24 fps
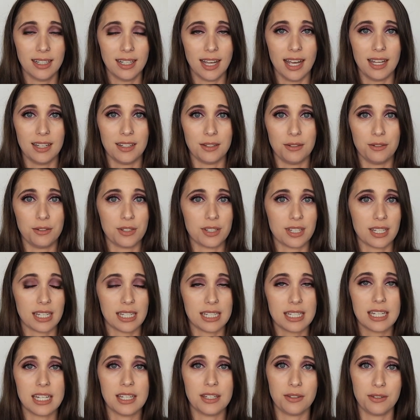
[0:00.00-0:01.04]
and you just
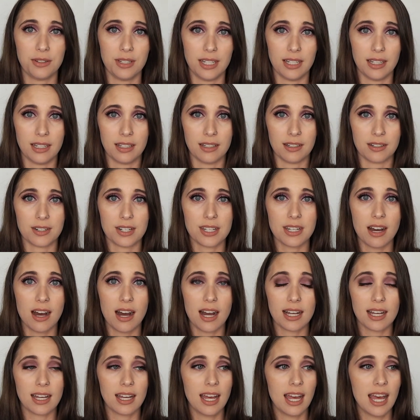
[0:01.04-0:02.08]
continue knitting your
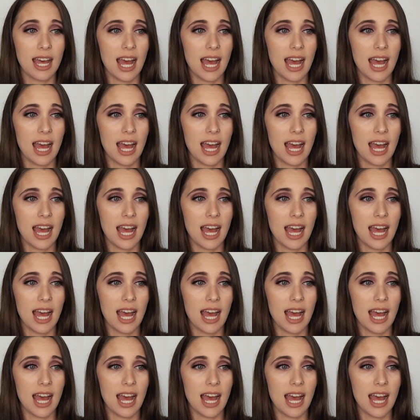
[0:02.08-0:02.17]
sock